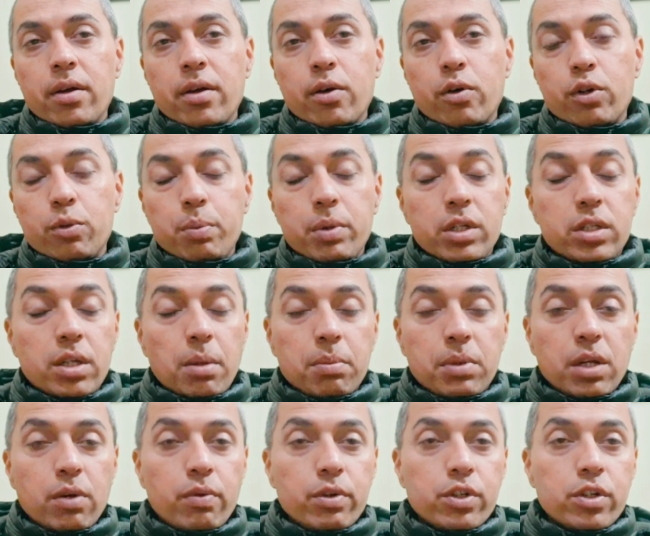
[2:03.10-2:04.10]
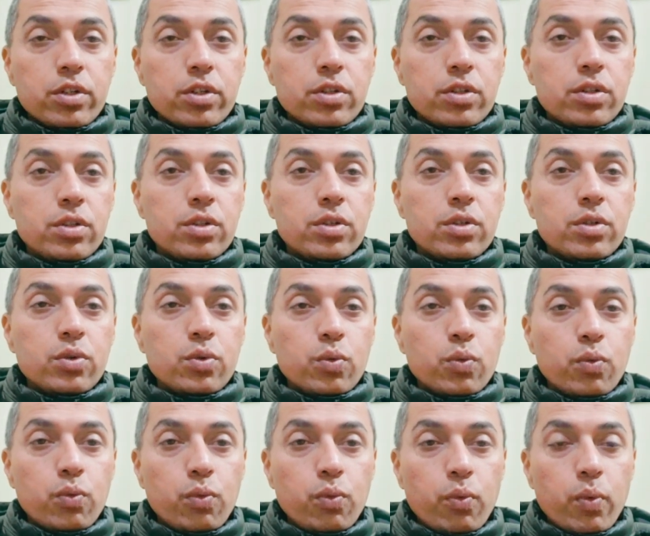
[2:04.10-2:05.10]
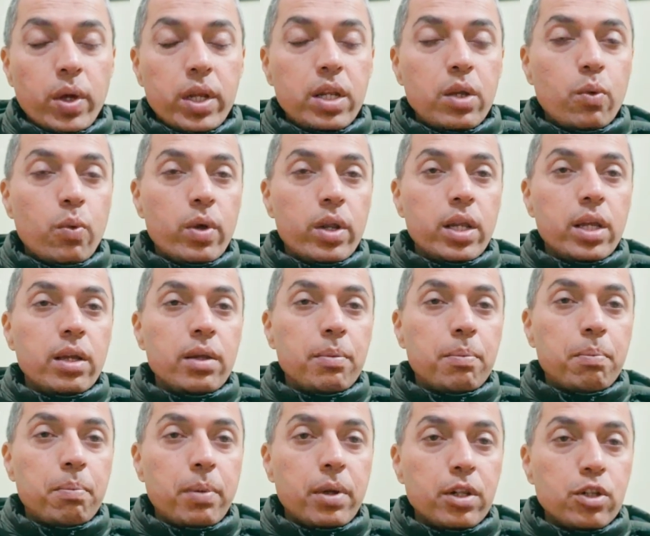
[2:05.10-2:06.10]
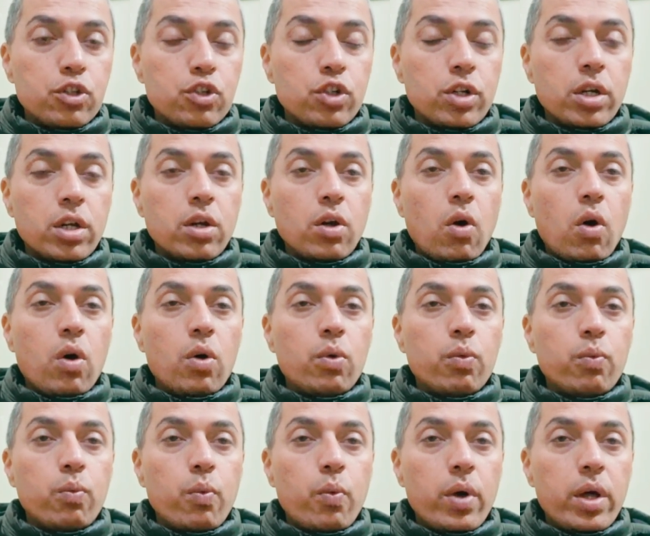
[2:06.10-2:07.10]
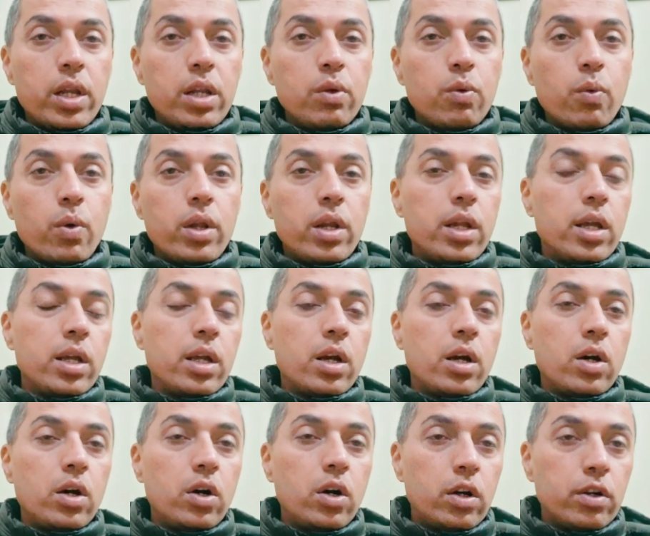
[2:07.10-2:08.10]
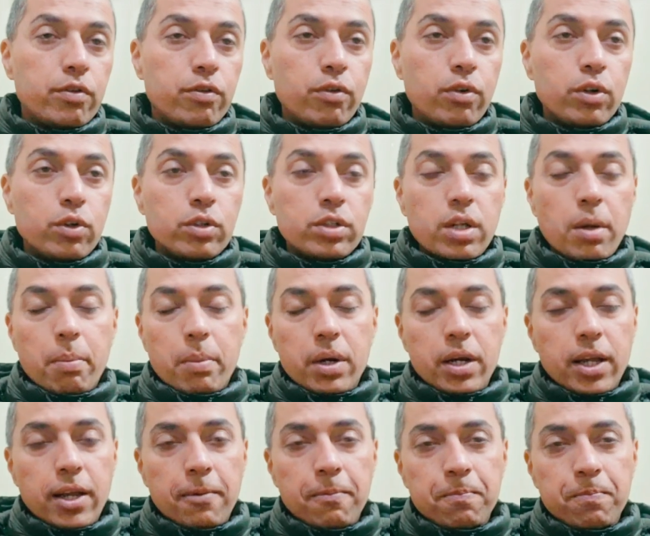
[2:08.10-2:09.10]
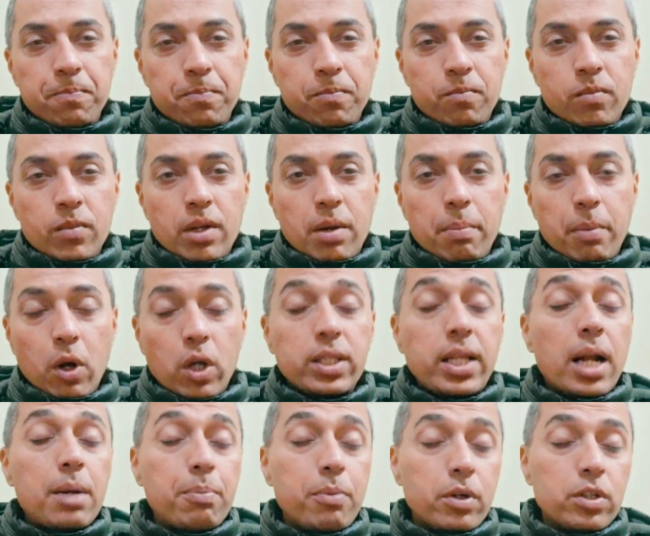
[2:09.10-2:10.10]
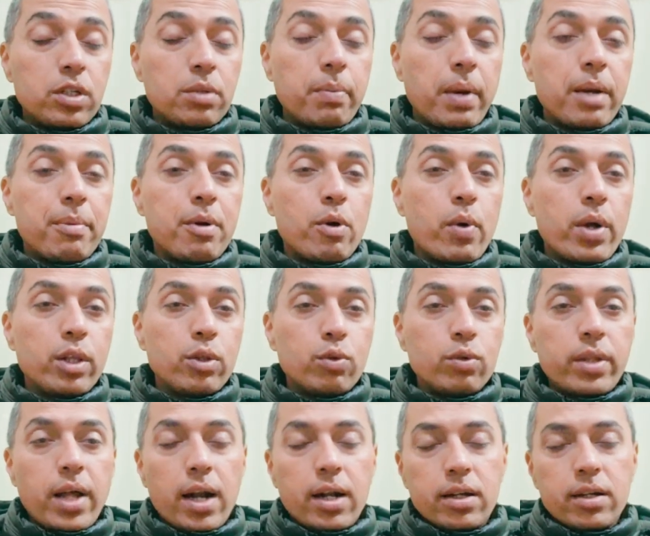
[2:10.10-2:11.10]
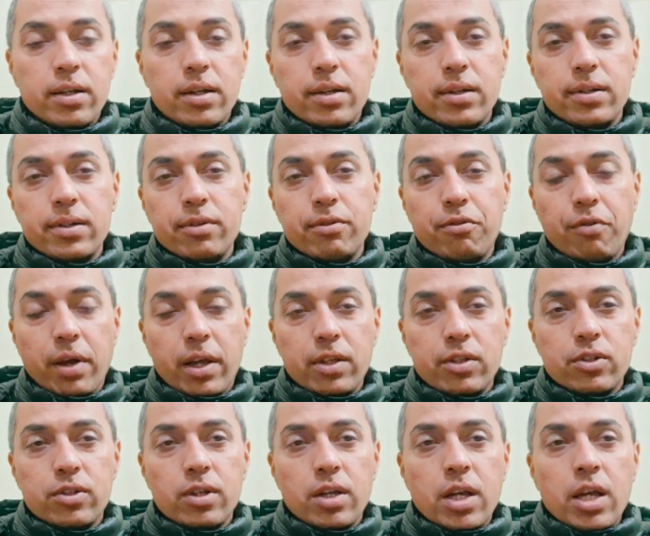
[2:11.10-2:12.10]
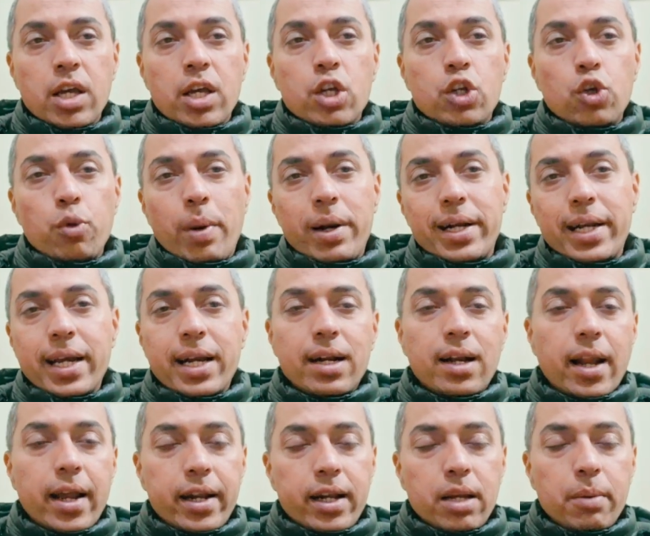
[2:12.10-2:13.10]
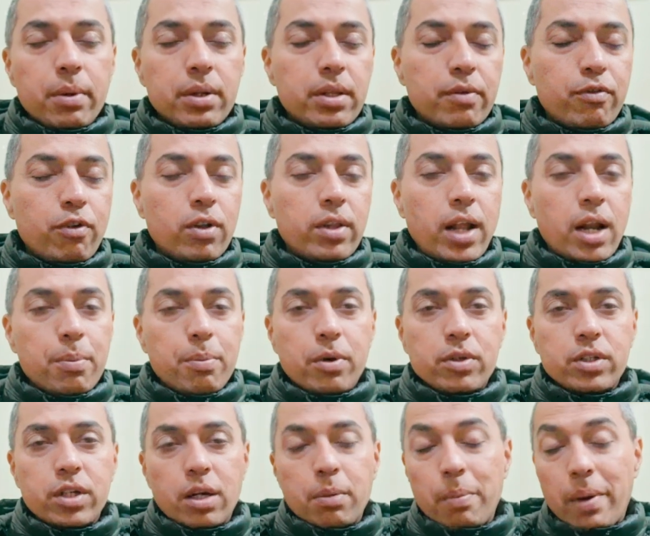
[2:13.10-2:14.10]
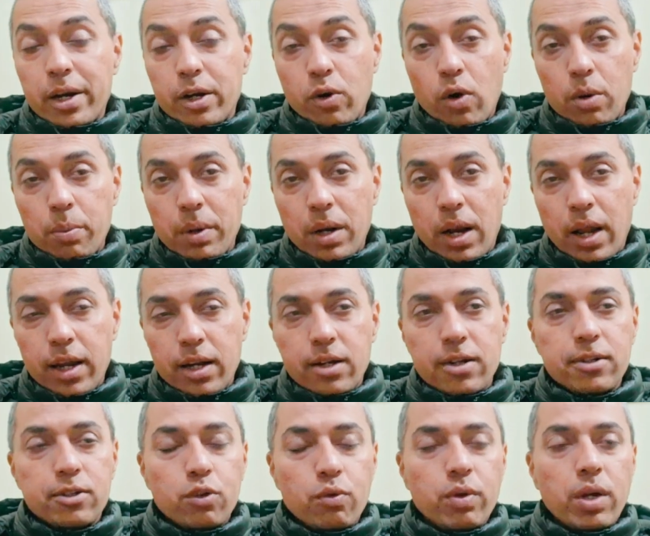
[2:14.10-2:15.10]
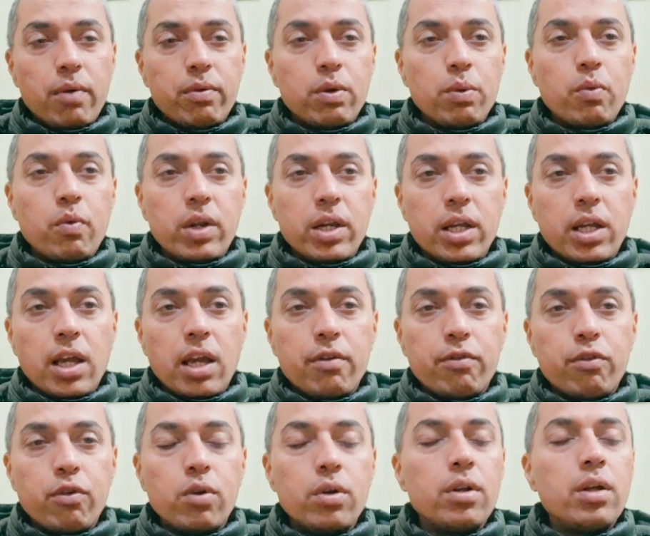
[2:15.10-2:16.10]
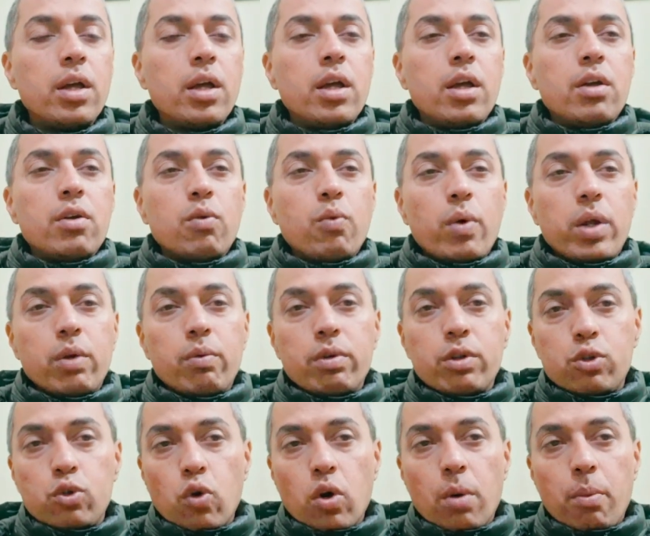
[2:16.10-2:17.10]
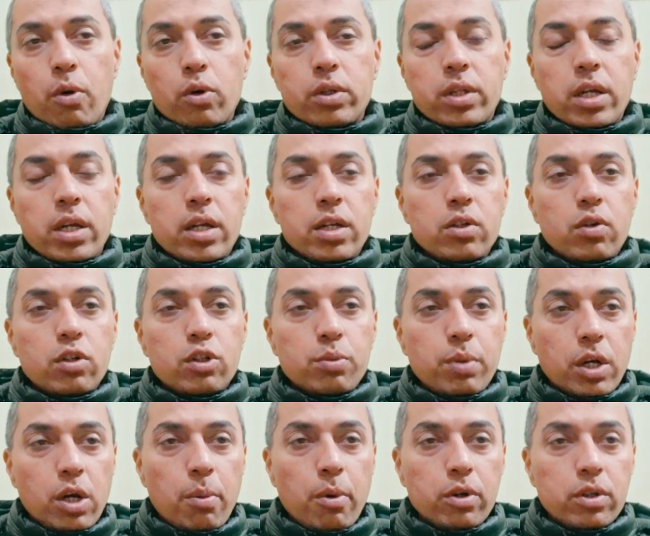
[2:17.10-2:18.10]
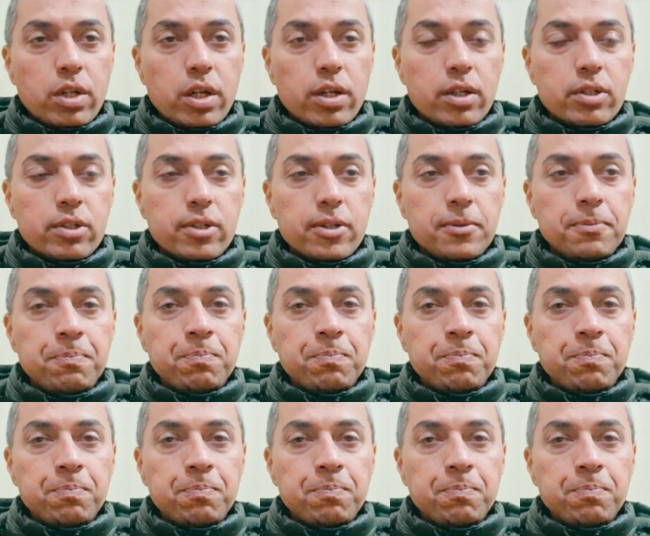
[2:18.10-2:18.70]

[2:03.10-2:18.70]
could be something which is very very pinching or very very hurtful to somebody, because that person might be going through that phase. You might take it lightly, but for that person it might not be light. So we have to be very careful when we joke about things or speak about things.